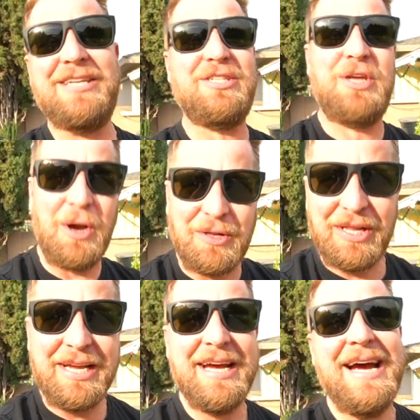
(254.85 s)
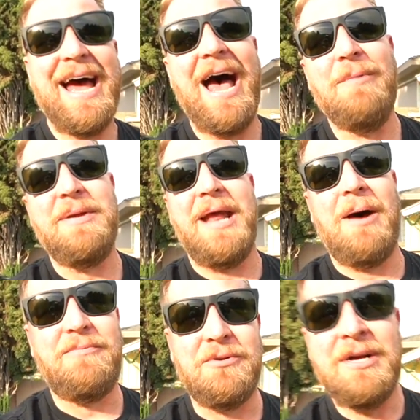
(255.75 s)
certainly have been
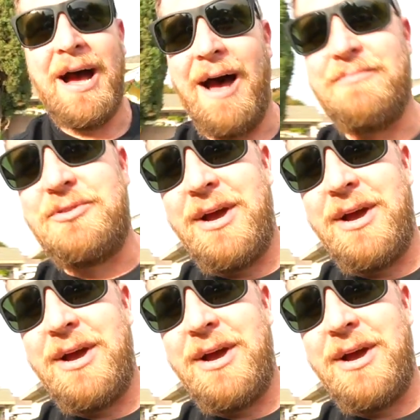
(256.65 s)
helpful. I've been